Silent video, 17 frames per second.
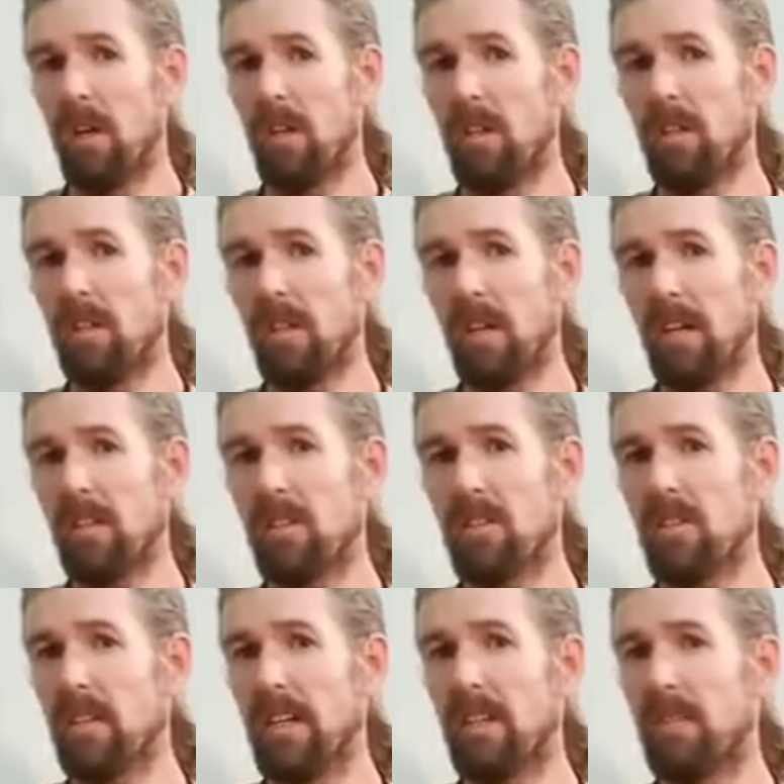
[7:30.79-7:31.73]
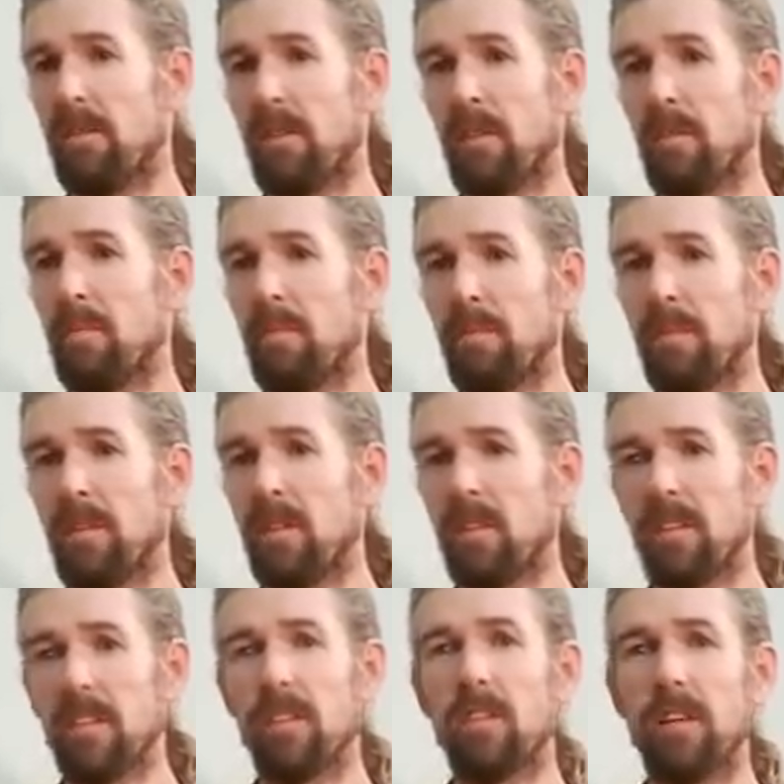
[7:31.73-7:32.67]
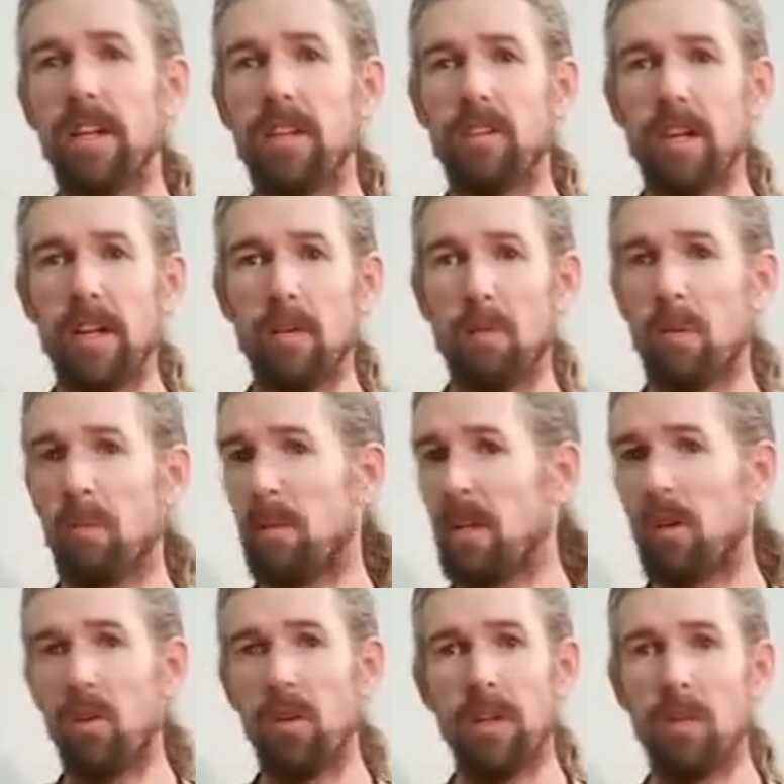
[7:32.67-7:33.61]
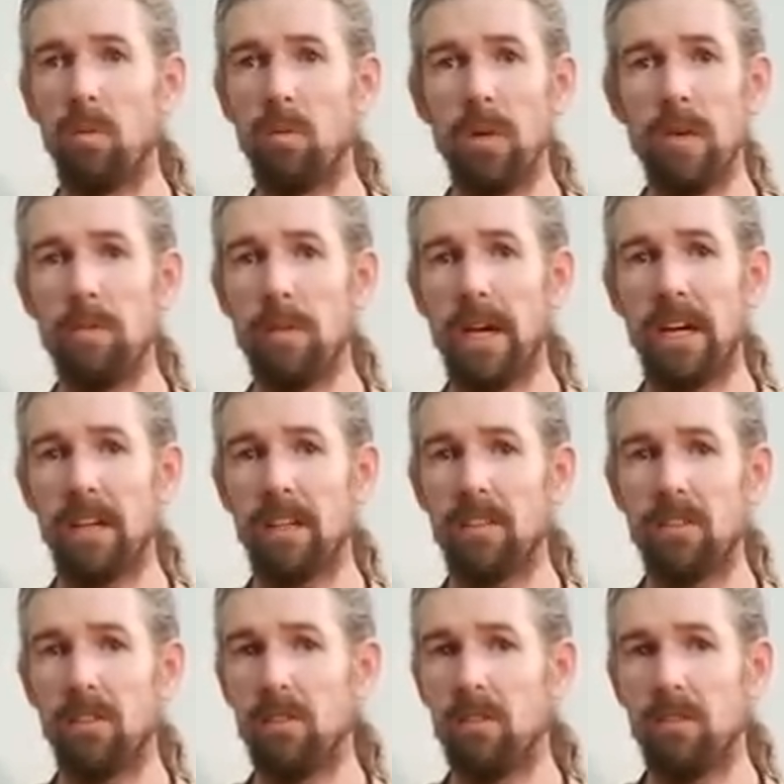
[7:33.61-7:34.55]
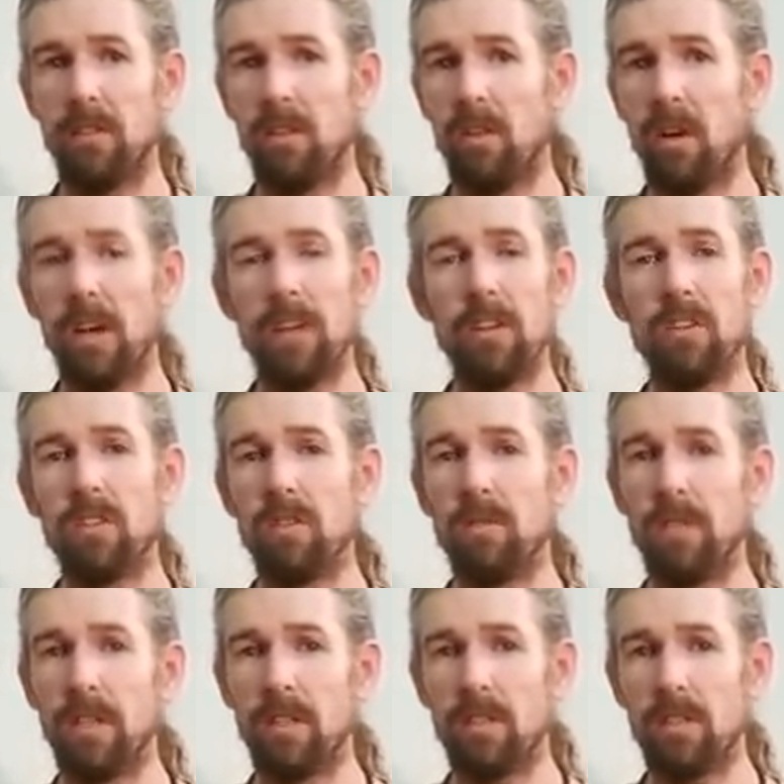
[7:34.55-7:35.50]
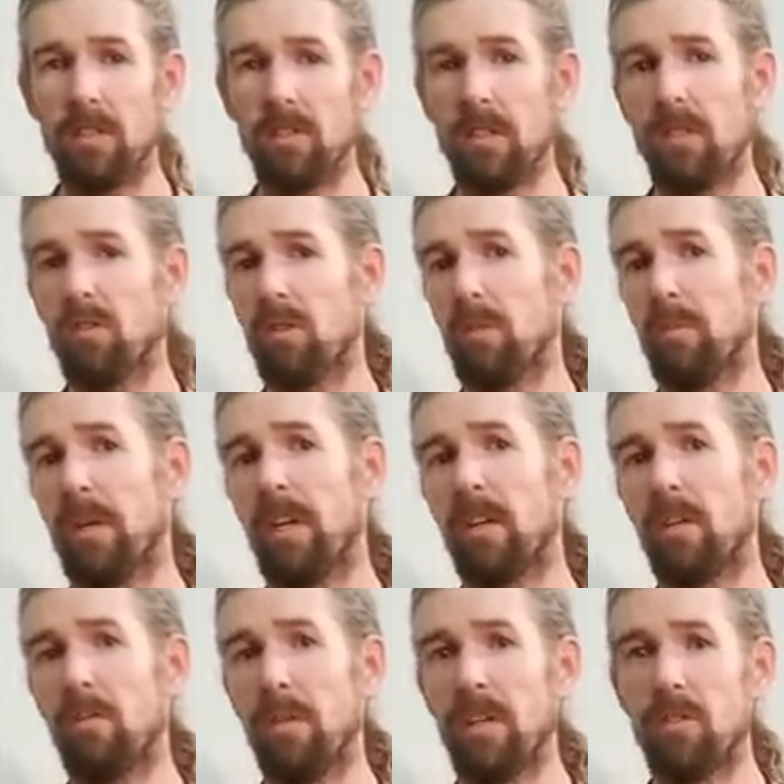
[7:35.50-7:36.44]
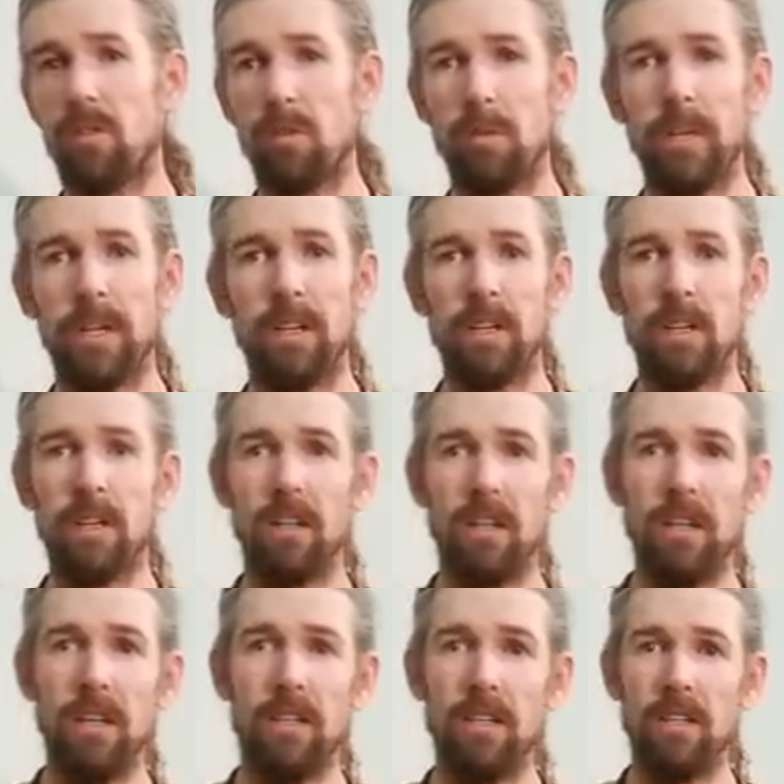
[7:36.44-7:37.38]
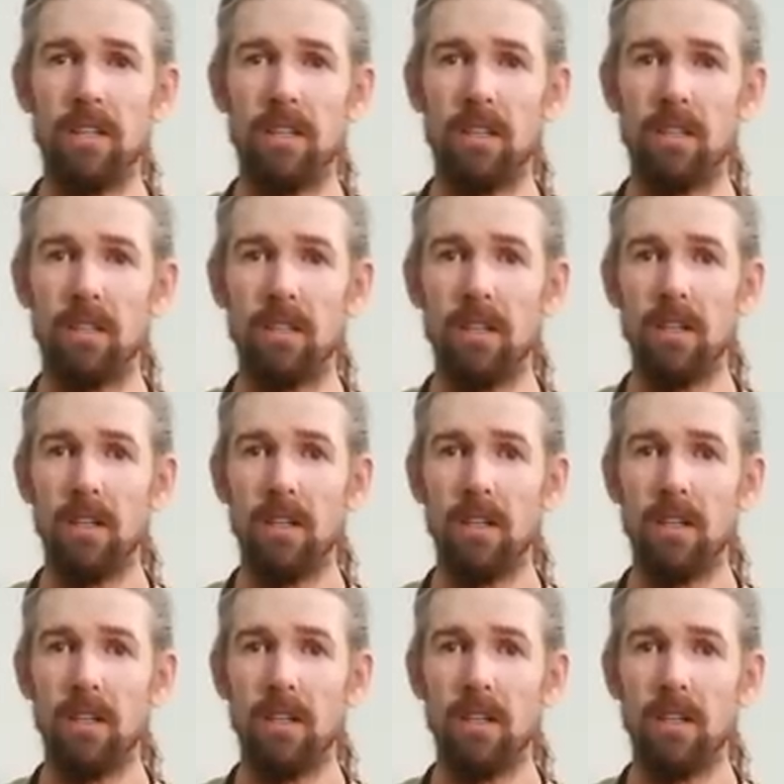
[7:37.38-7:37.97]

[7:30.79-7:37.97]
not just like from your great grandpa, but going way back to hundreds of years to Central America, Mesoamerica, India,